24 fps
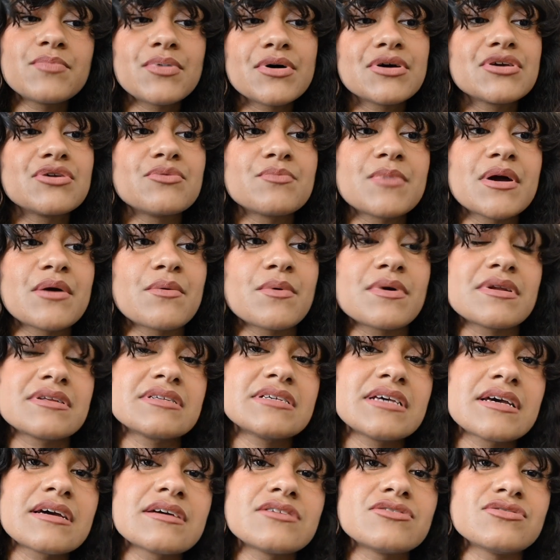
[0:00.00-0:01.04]
but you might want to
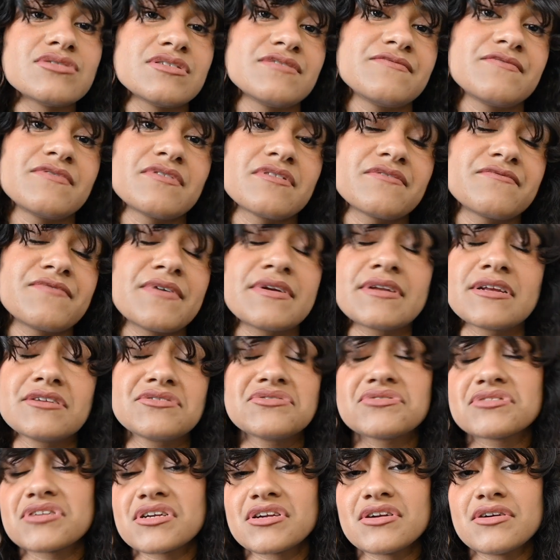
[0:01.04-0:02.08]
take it just for the
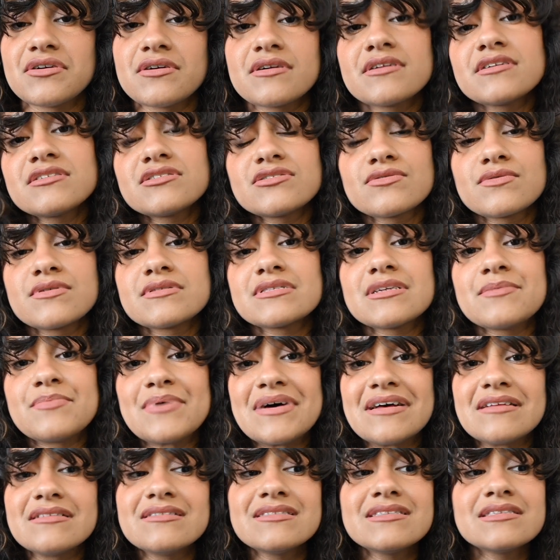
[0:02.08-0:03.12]
financial security, so it
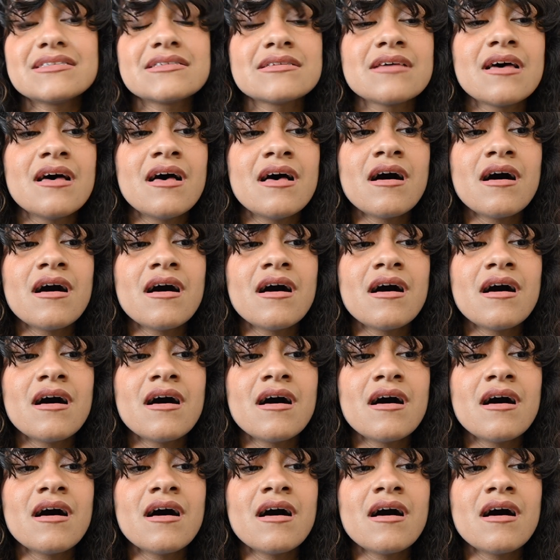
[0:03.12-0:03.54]
depends.